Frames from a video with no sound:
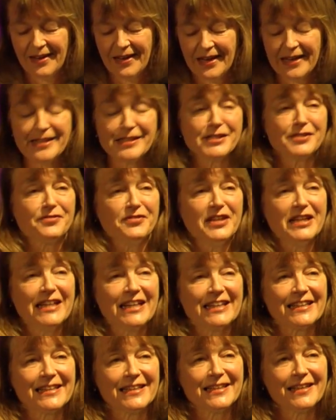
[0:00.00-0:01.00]
It is
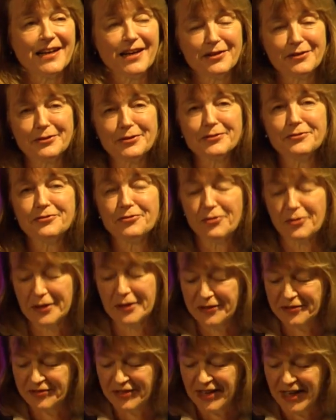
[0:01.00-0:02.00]
fitting that
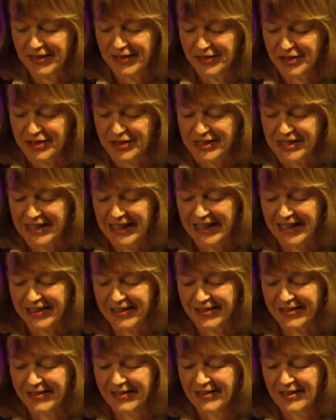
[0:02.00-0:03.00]
145 years
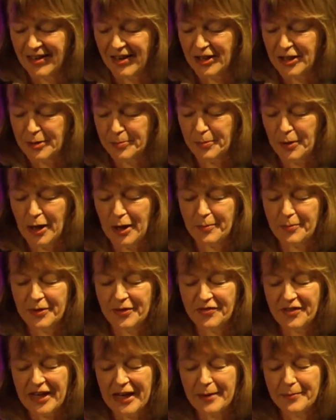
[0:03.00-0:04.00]
later, our Department
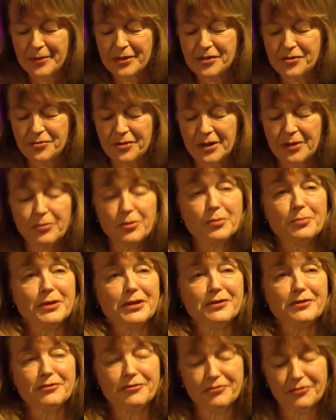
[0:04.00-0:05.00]
of Chemistry will be
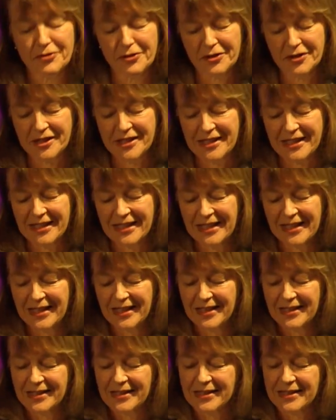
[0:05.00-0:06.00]
the first
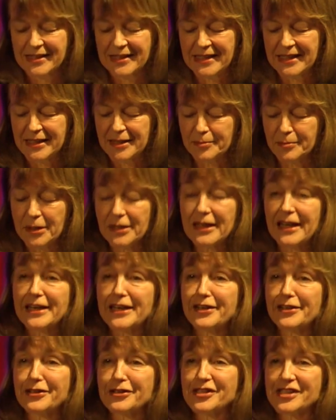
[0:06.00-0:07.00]
to seed a
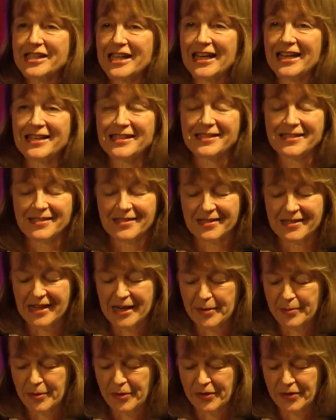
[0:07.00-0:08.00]
molecular sciences
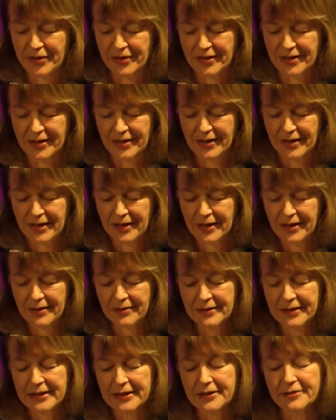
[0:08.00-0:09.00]
neighborhood,
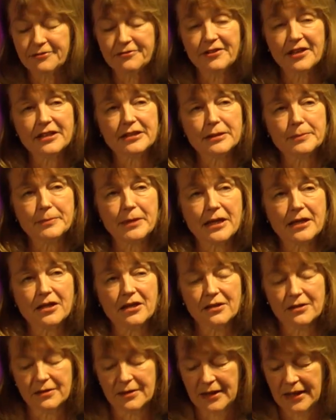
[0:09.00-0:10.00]
leading
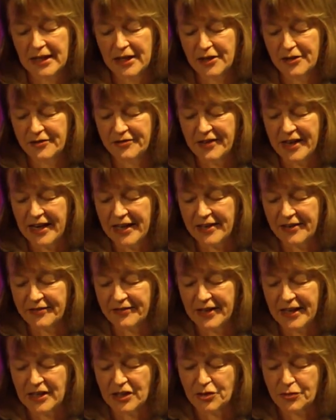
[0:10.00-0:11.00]
fundamental, innovative,
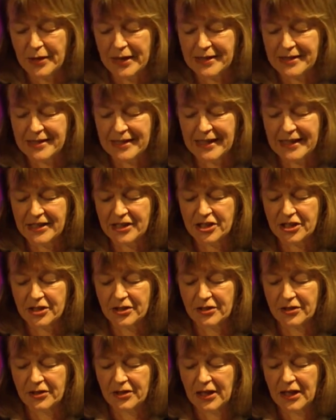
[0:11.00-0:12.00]
and
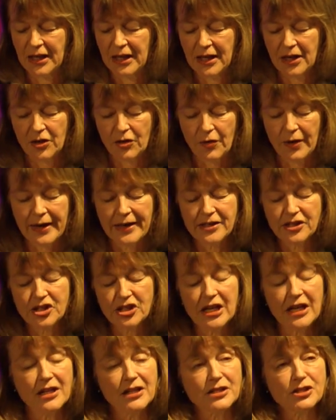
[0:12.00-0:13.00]
translational grand
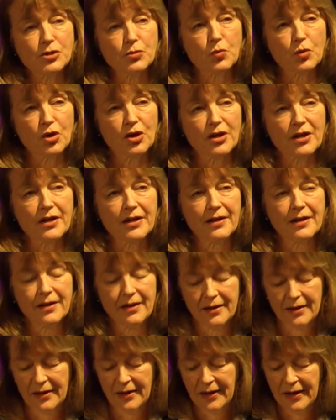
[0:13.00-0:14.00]
challenge work
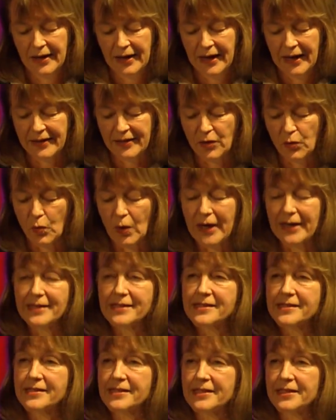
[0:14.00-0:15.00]
at the White
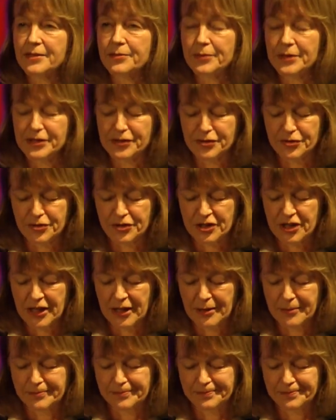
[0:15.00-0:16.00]
City Research
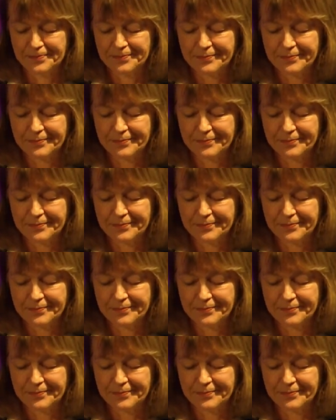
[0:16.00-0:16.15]
Hub.